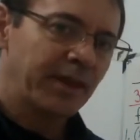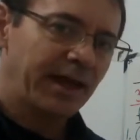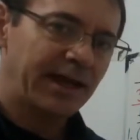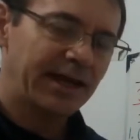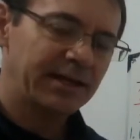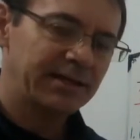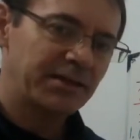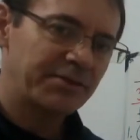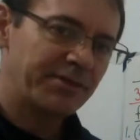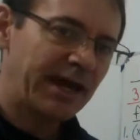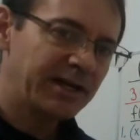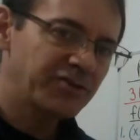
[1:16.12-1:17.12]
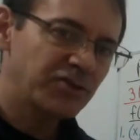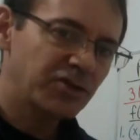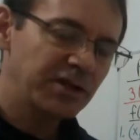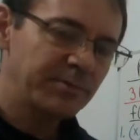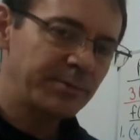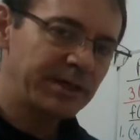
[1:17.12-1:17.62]
And that is
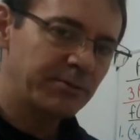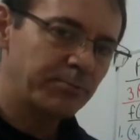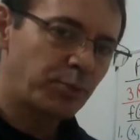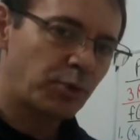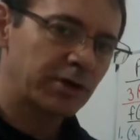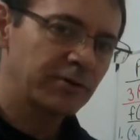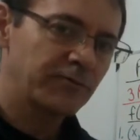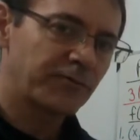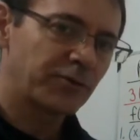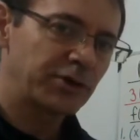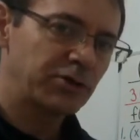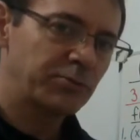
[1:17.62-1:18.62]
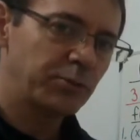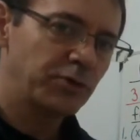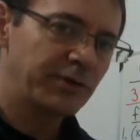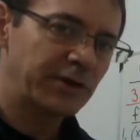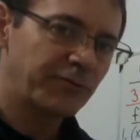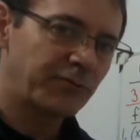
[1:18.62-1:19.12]
going to be important for you
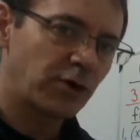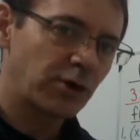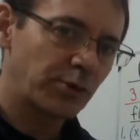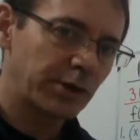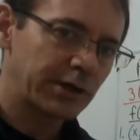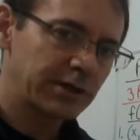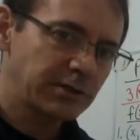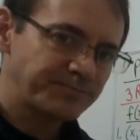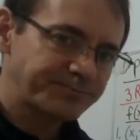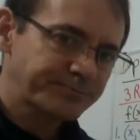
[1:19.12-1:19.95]
moving forward.